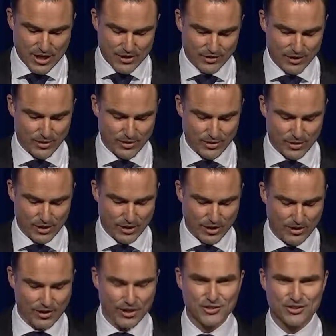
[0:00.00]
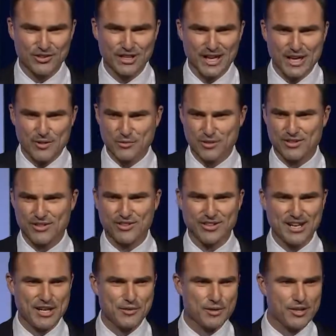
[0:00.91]
So I'll start with, does
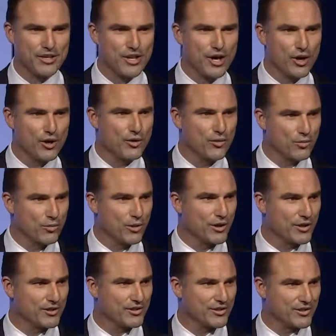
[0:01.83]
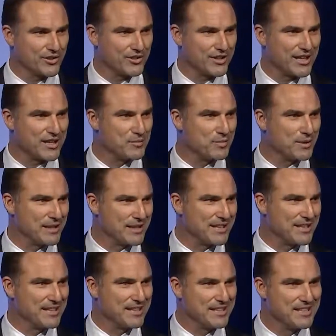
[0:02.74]
anyone know what
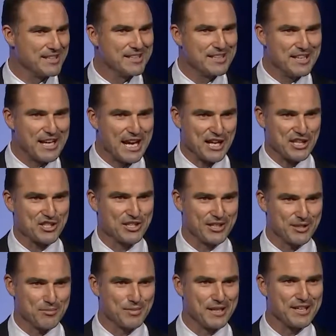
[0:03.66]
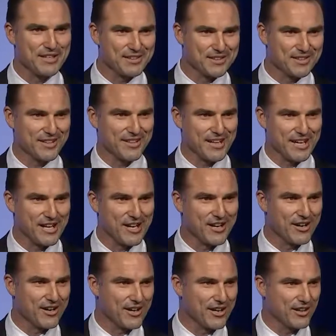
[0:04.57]
sustainability actually means? And
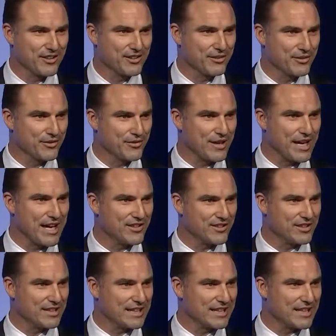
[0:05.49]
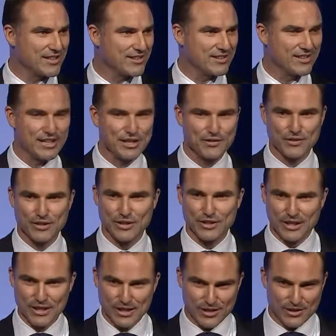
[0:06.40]
I sort of hazard to guess that even
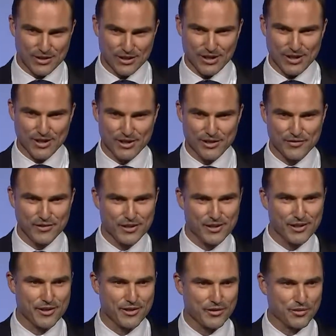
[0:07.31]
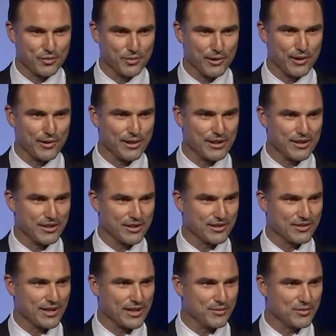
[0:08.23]
the guy in the video that's wearing the
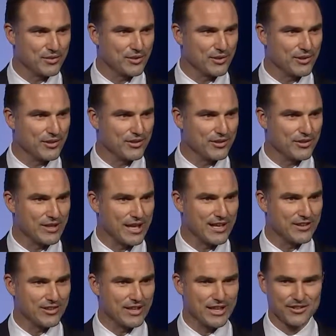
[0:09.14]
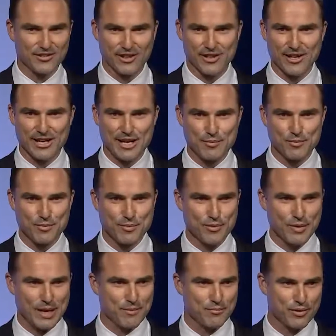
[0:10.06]
same suit as I am
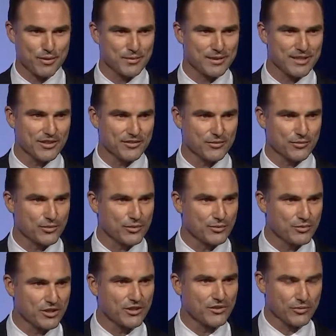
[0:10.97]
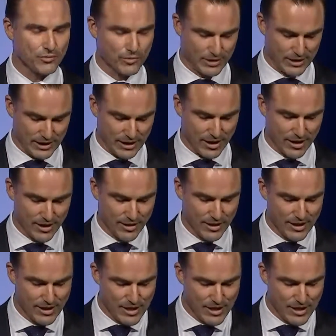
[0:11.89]
probably doesn't really know.